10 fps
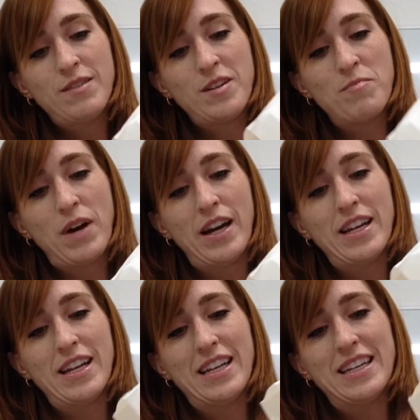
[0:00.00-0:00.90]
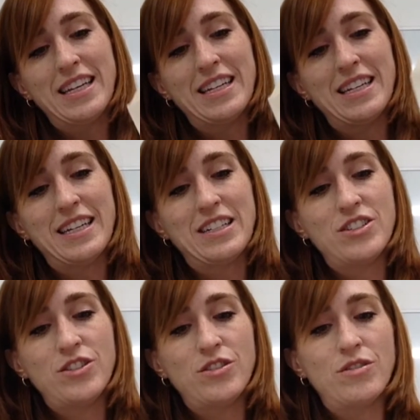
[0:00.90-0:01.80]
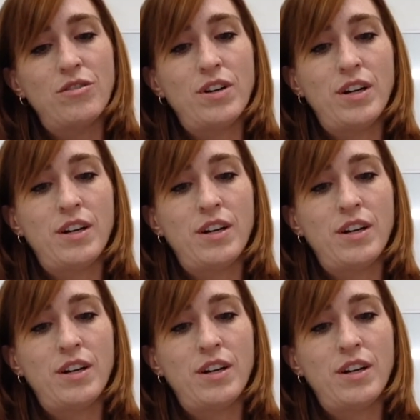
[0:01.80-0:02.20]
combine it and knead it into